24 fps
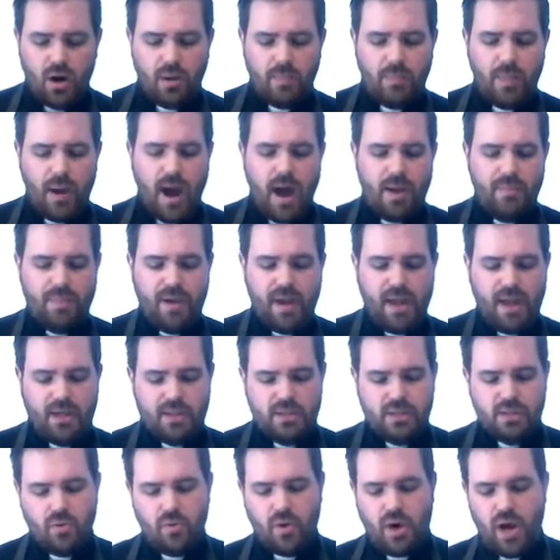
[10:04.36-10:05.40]
pie pan.
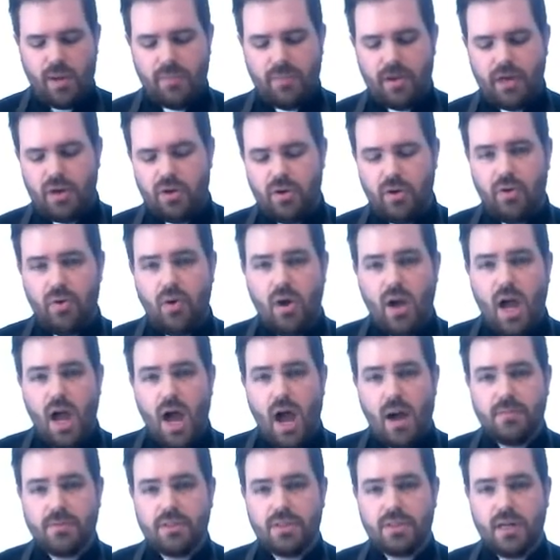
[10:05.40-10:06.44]
So what I'm going to do,
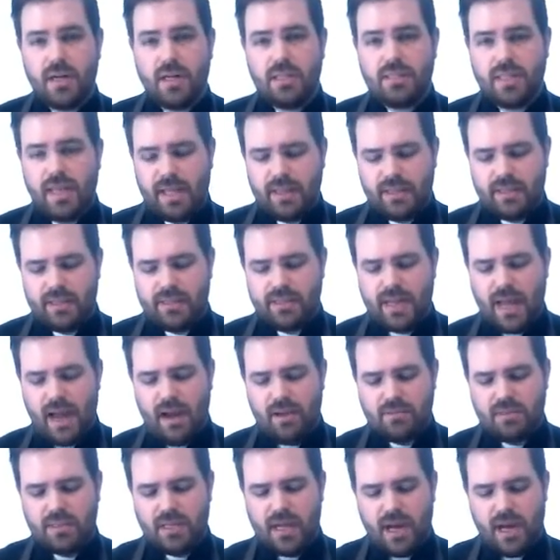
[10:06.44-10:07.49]
I'm just going to take this
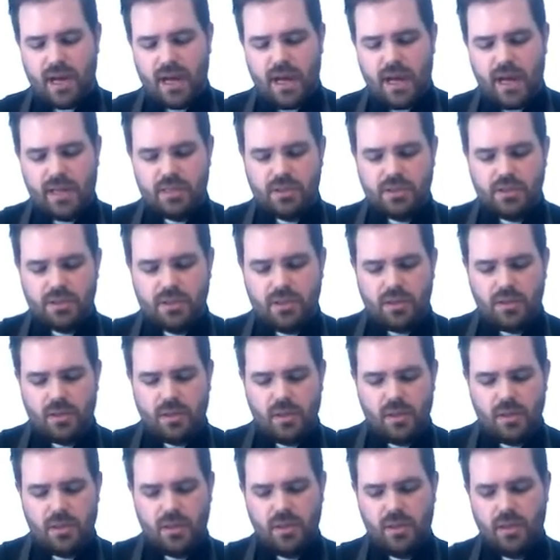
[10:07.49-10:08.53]
outside edge,
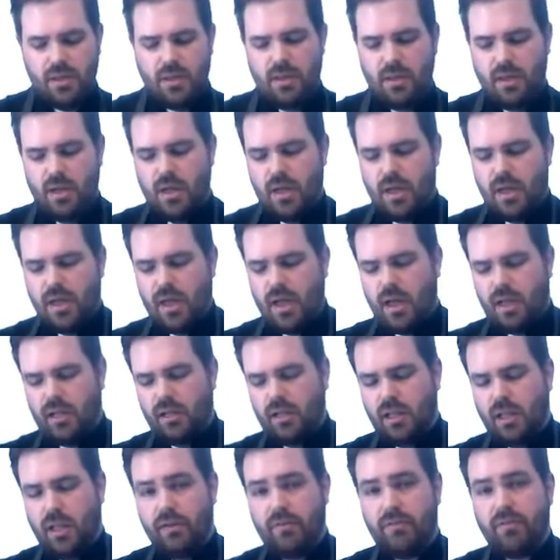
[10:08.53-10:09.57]

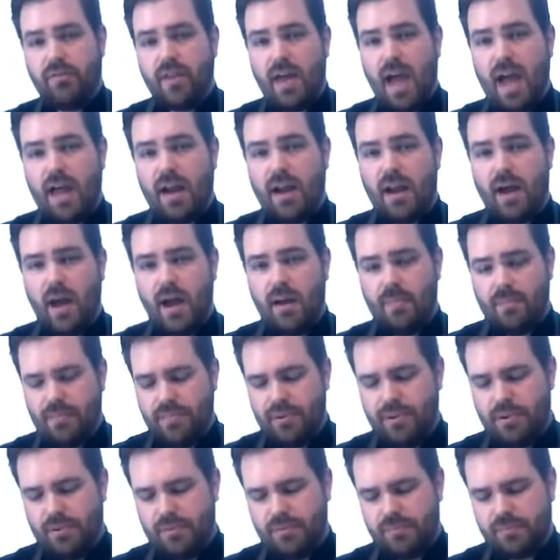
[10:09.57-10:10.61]
lift that up,
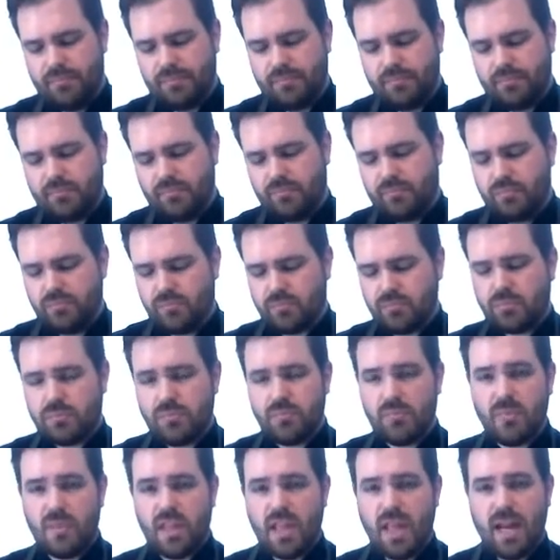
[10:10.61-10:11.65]

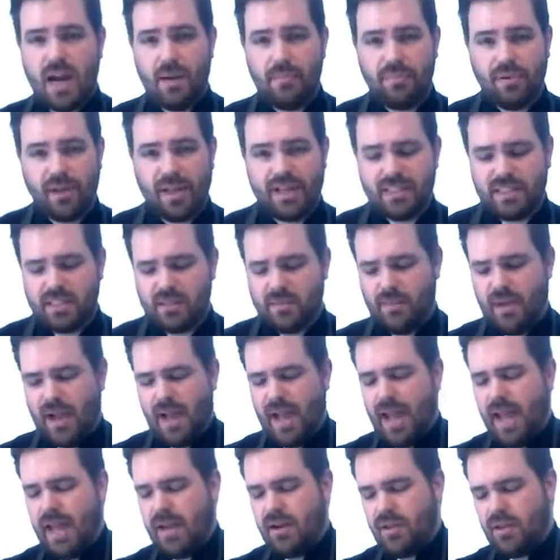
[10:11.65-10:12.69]
and I'm placing my
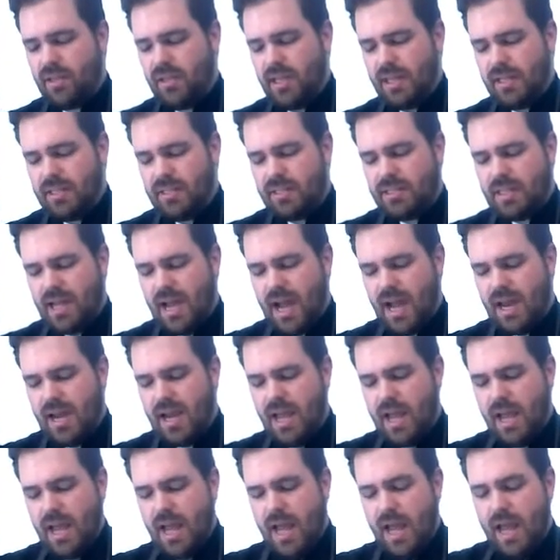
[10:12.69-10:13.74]
hand on the inside,
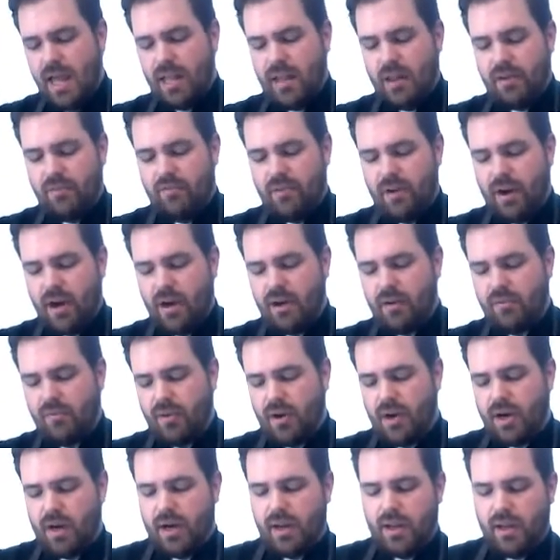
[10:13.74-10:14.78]
and then very,
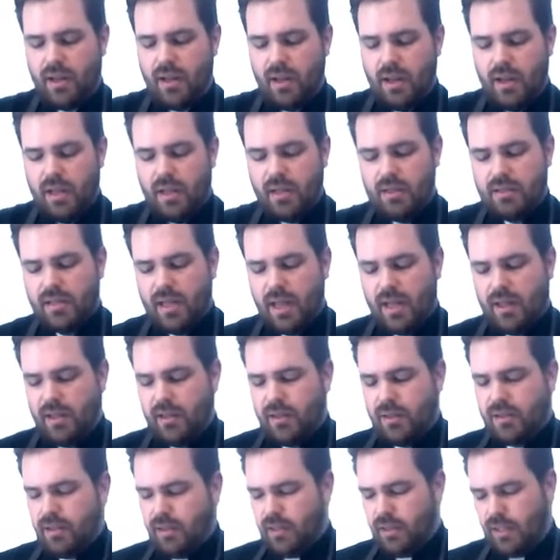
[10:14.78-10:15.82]
very
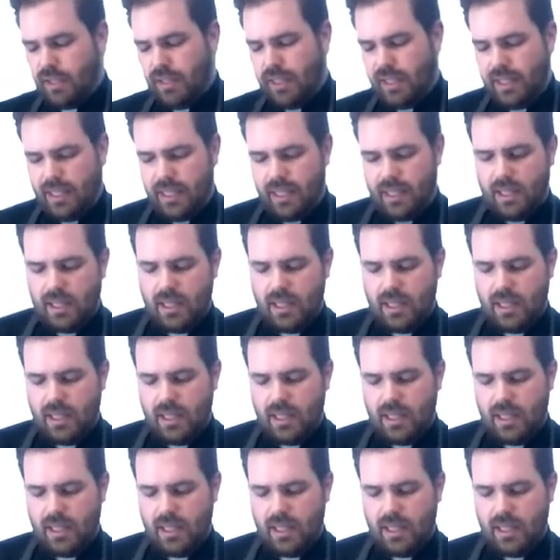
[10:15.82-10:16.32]
delicately,